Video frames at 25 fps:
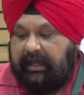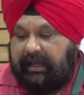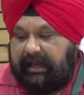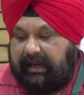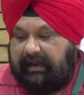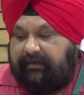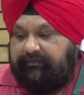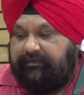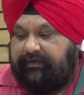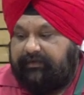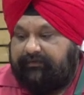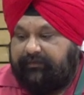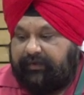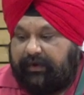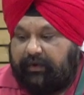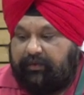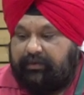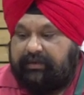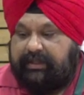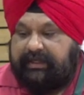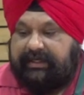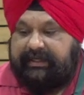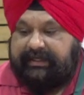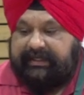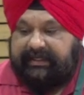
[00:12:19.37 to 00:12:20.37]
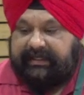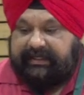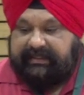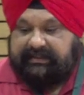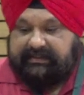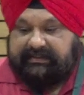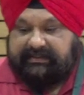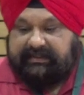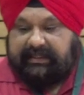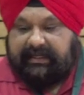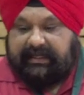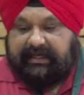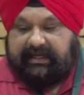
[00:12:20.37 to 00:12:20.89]
and we found that yes,
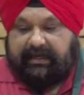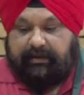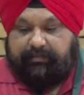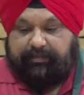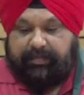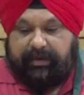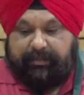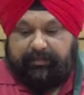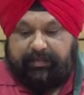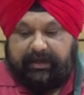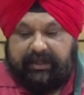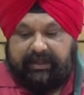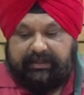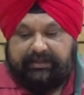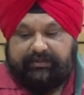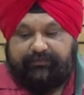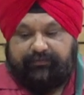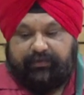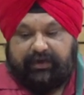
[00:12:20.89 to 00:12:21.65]
there are published.